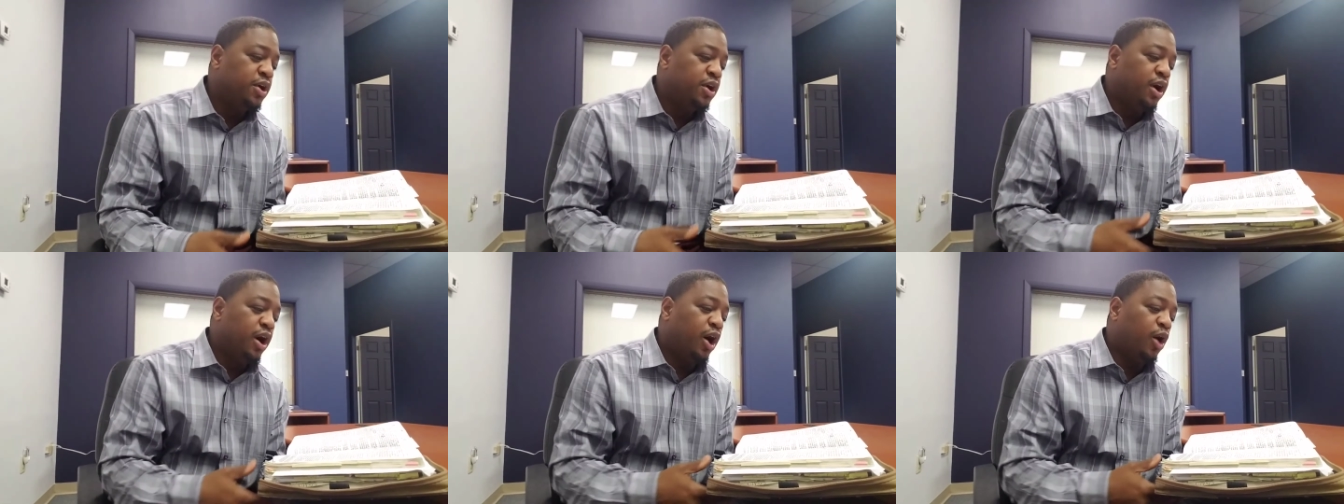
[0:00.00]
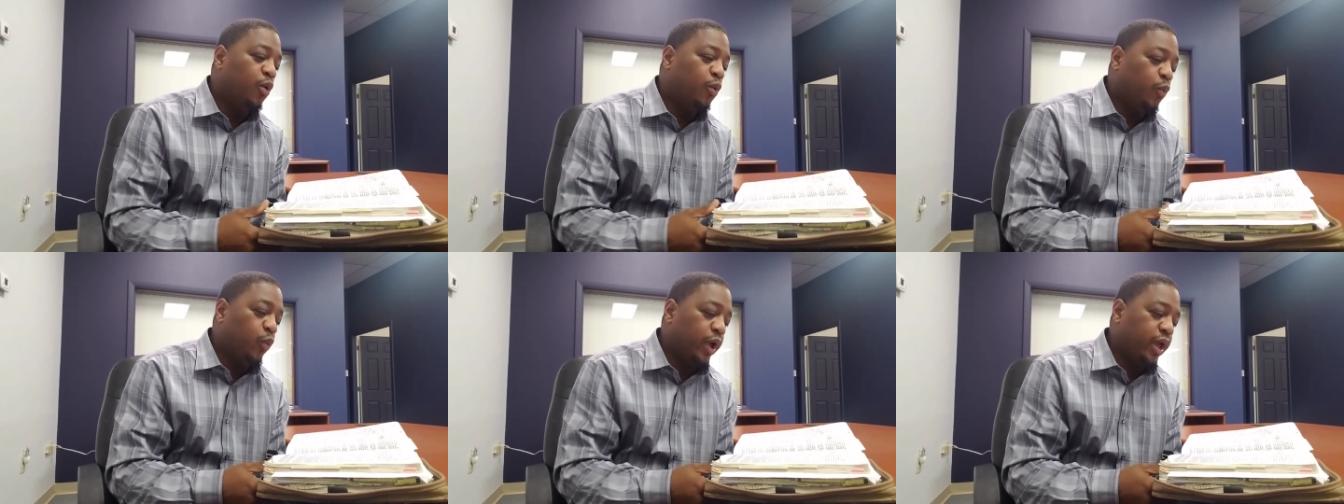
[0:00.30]

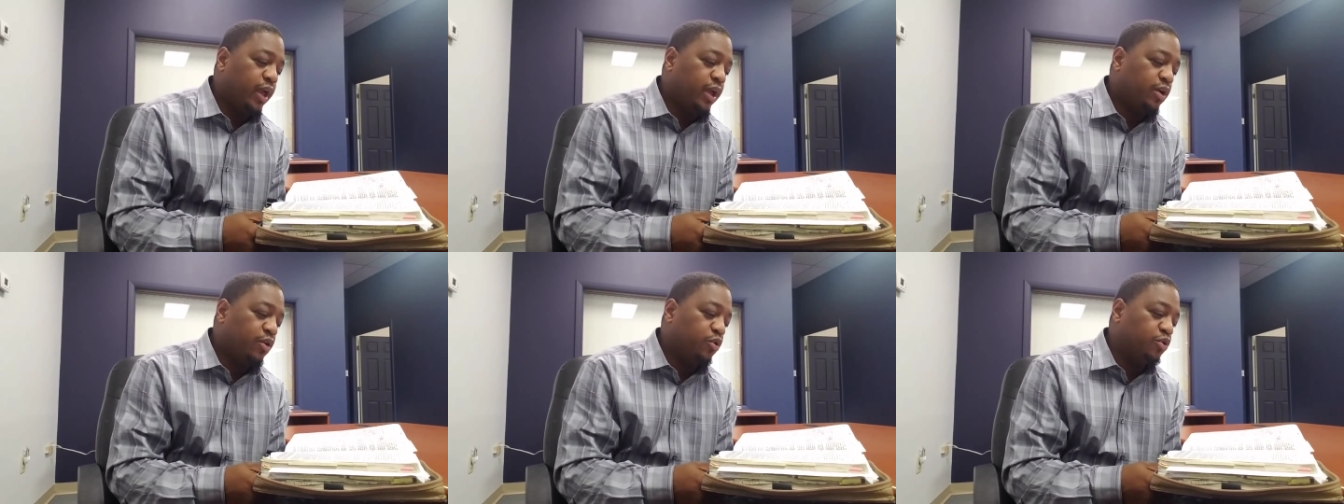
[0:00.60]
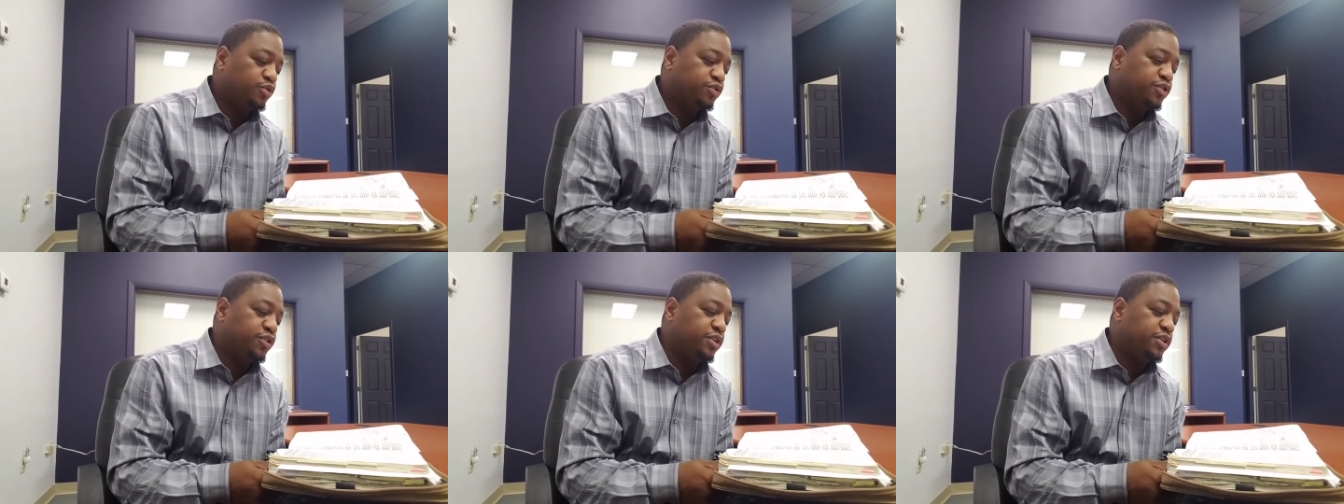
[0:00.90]
awake
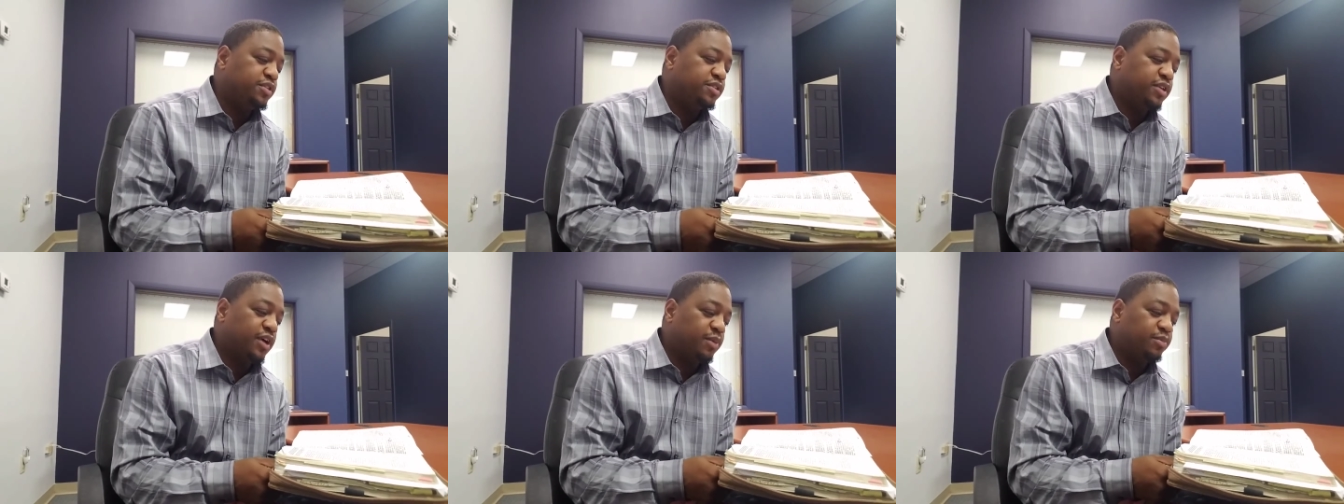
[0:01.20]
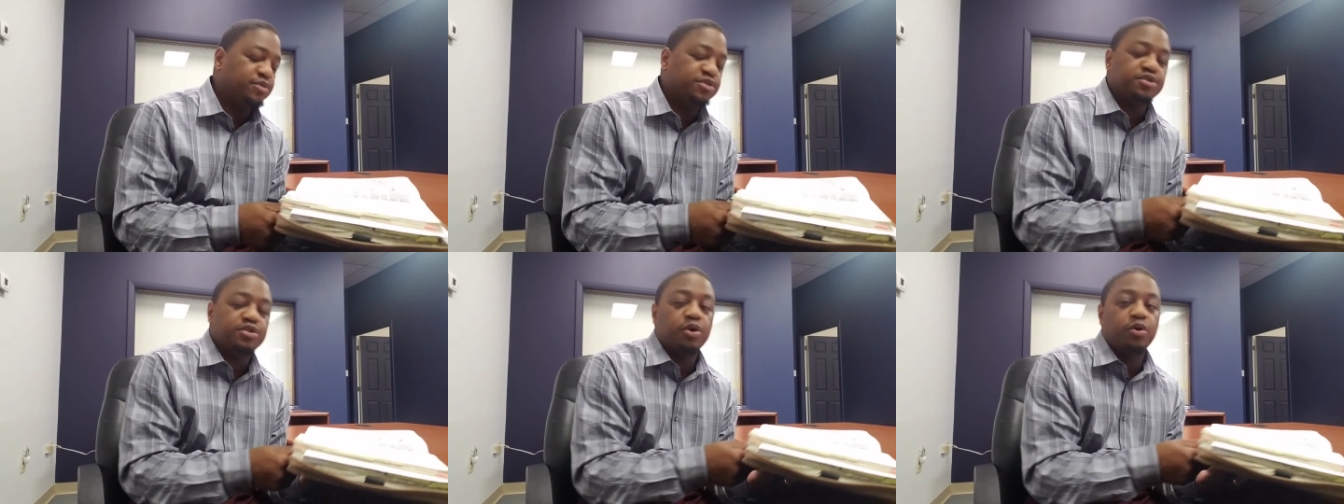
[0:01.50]
or to the
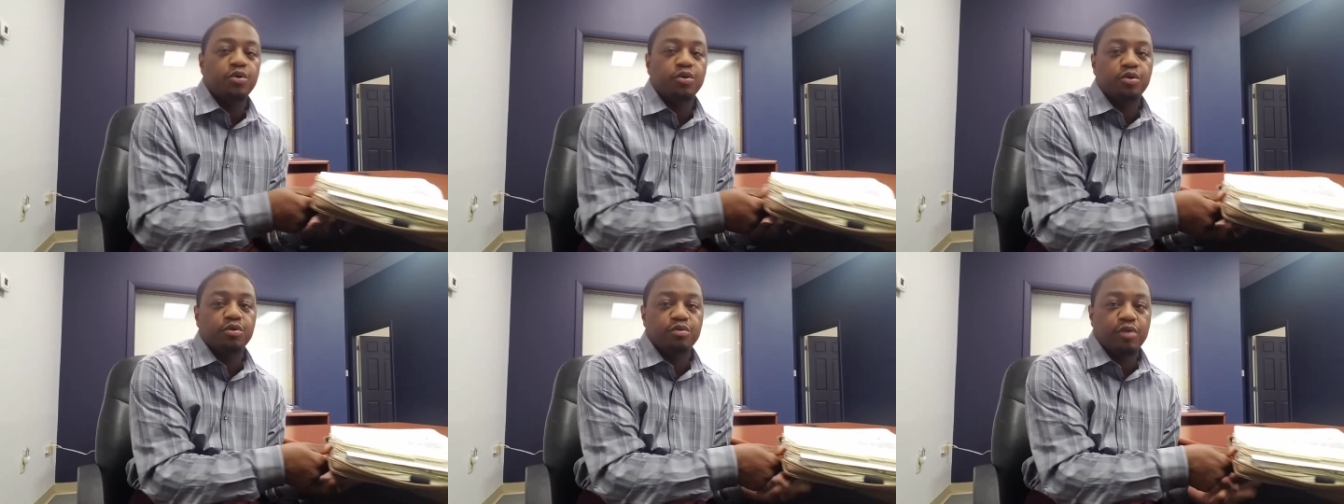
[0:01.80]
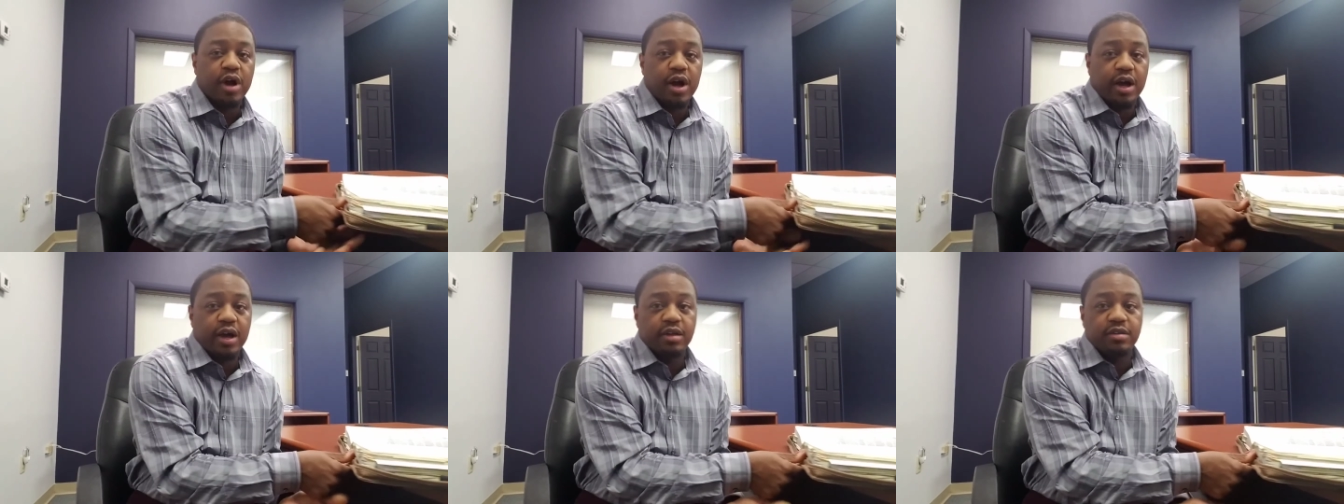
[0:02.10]
dumb stone
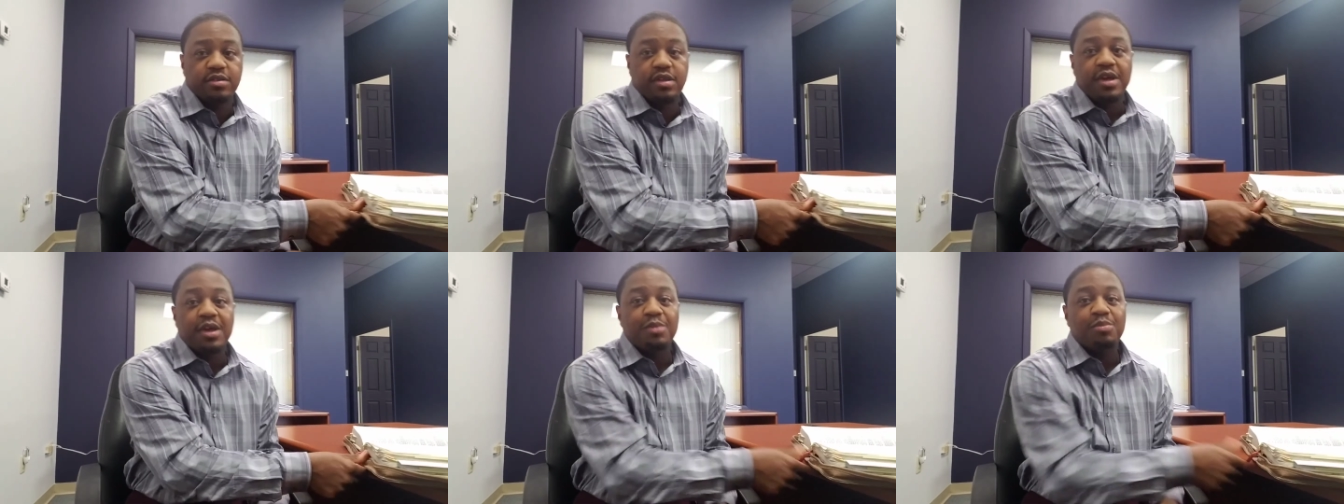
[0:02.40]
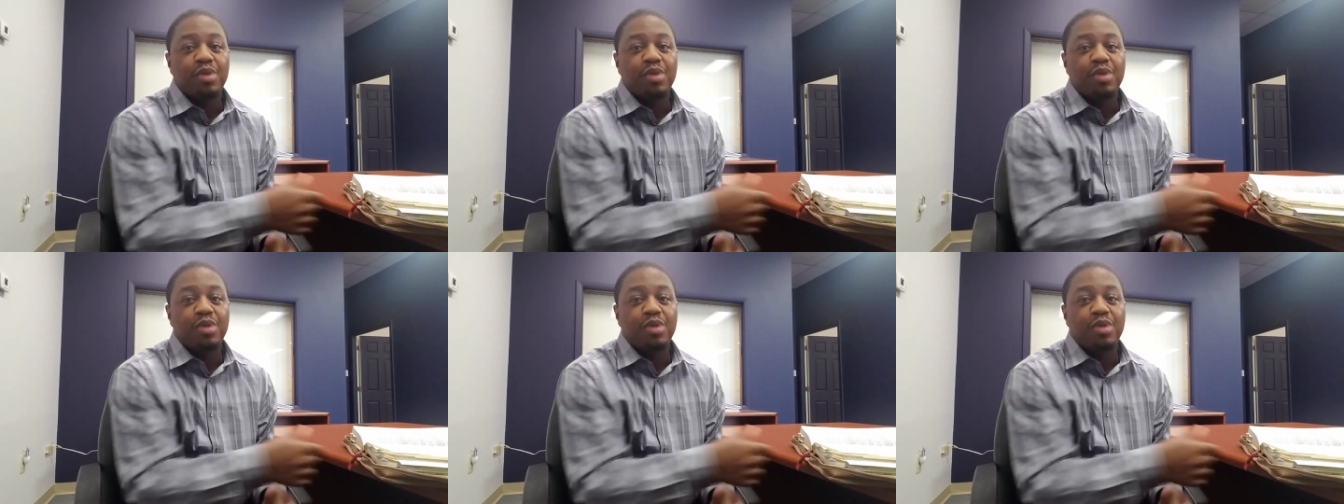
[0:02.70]
arise.